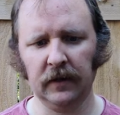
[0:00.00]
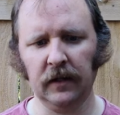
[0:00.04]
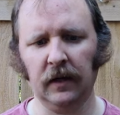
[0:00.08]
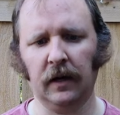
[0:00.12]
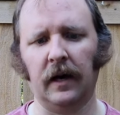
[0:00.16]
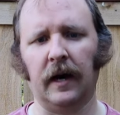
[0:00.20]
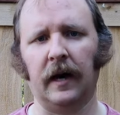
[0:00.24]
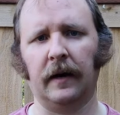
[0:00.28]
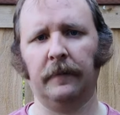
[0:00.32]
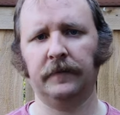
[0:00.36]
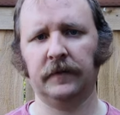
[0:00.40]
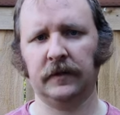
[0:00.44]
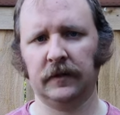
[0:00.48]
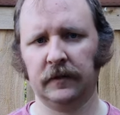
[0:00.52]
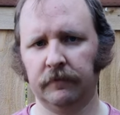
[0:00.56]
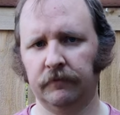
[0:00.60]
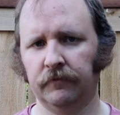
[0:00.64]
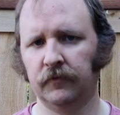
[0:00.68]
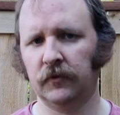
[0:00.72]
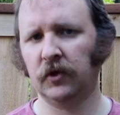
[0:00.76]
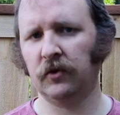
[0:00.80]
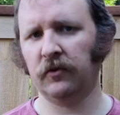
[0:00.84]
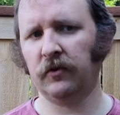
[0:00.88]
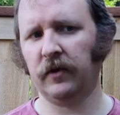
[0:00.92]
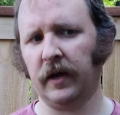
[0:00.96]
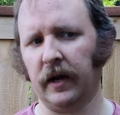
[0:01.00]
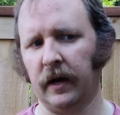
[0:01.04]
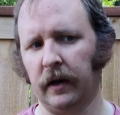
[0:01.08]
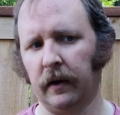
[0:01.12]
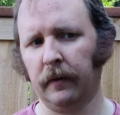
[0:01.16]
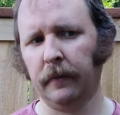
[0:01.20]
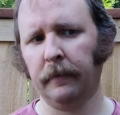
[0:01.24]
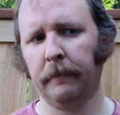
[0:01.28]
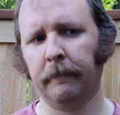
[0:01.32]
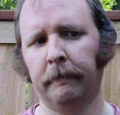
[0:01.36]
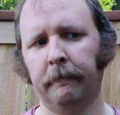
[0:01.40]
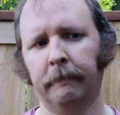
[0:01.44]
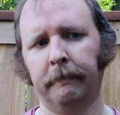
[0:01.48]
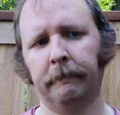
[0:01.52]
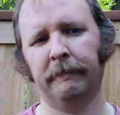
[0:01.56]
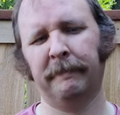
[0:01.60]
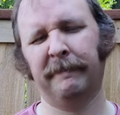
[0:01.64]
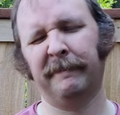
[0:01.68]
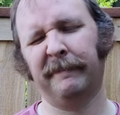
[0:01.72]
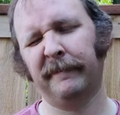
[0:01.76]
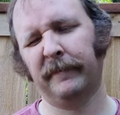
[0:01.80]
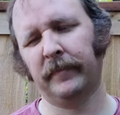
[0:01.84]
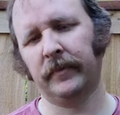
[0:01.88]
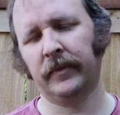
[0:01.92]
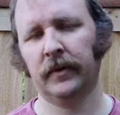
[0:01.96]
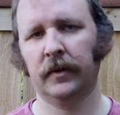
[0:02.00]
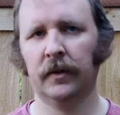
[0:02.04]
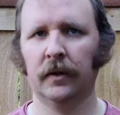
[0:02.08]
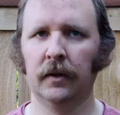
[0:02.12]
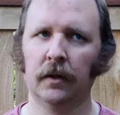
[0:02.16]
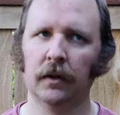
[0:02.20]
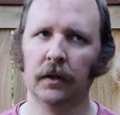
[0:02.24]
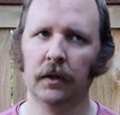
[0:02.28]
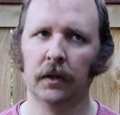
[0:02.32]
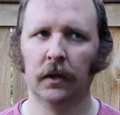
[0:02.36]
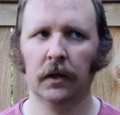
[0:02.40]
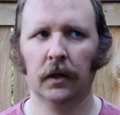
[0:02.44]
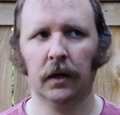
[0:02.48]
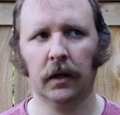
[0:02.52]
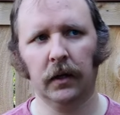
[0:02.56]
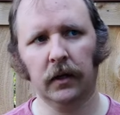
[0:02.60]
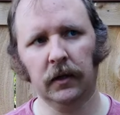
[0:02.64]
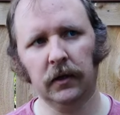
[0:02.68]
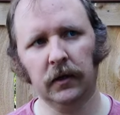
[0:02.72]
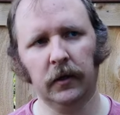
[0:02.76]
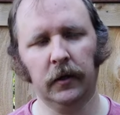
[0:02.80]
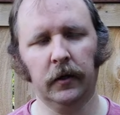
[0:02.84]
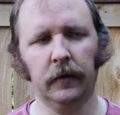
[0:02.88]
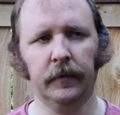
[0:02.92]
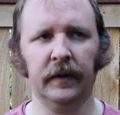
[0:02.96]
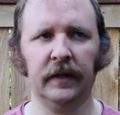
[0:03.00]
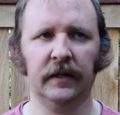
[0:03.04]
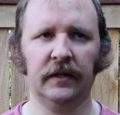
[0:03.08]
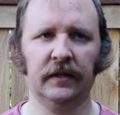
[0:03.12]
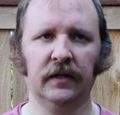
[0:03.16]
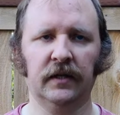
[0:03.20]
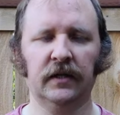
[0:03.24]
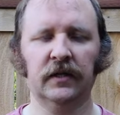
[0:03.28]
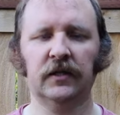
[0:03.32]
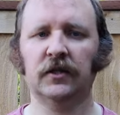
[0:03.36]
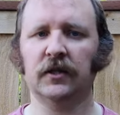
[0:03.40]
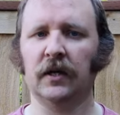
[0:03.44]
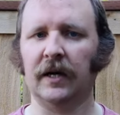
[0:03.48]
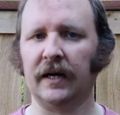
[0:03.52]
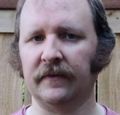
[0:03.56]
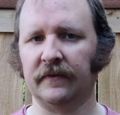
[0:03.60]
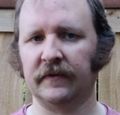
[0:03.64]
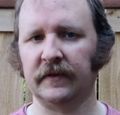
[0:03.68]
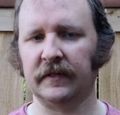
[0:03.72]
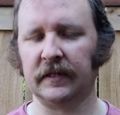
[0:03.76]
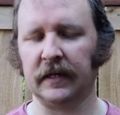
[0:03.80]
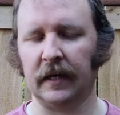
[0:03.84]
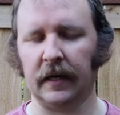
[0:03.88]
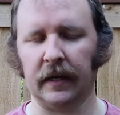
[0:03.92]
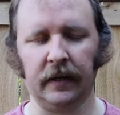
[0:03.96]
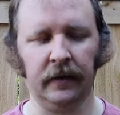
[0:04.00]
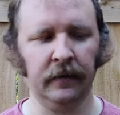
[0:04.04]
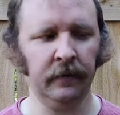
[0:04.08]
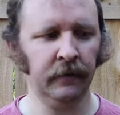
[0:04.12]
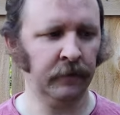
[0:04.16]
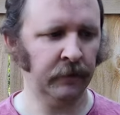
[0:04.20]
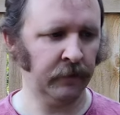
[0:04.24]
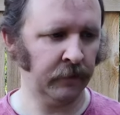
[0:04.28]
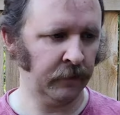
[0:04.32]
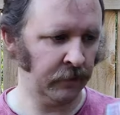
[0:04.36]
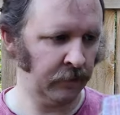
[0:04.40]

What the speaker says: hops. They're there. A little bit to the soft side.